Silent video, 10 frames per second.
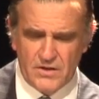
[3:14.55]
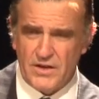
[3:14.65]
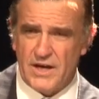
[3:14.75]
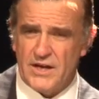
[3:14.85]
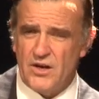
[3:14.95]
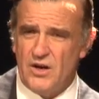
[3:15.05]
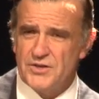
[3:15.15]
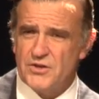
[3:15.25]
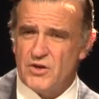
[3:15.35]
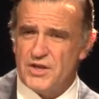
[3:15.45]
that
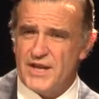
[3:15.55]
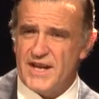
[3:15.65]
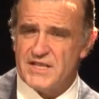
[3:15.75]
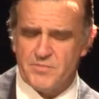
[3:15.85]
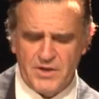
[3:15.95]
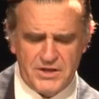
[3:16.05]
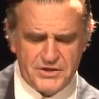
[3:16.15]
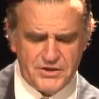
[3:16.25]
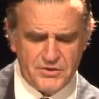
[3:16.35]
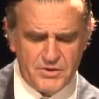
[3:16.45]
Hunter and the Aspen
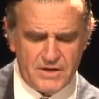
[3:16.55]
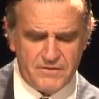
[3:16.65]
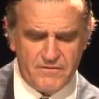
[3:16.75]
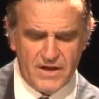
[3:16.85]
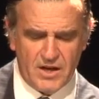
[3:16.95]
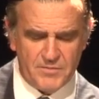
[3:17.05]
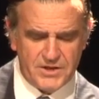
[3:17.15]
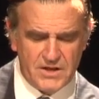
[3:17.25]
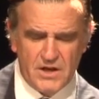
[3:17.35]
Institute have developed.